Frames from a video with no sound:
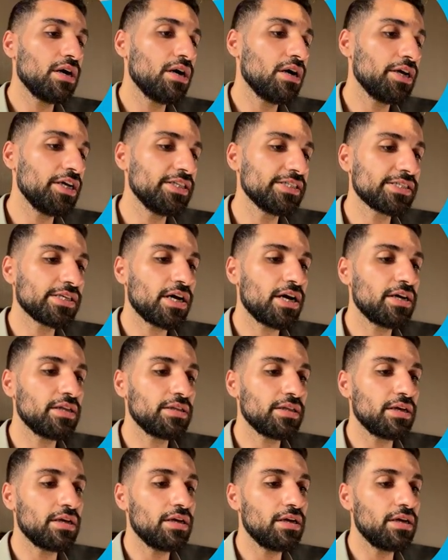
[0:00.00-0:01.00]
inside
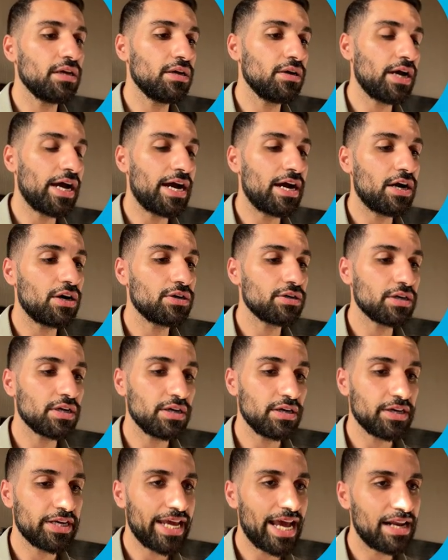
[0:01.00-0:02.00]
our
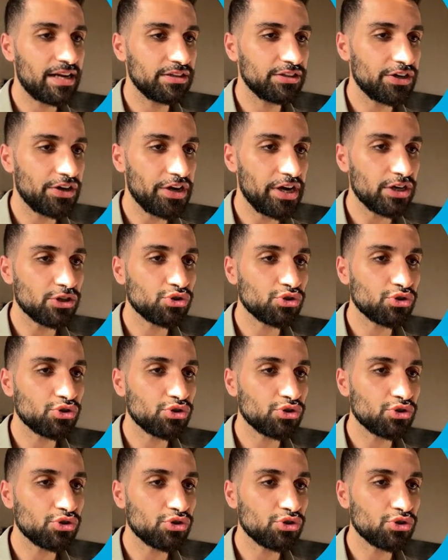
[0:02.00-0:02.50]
calendar here.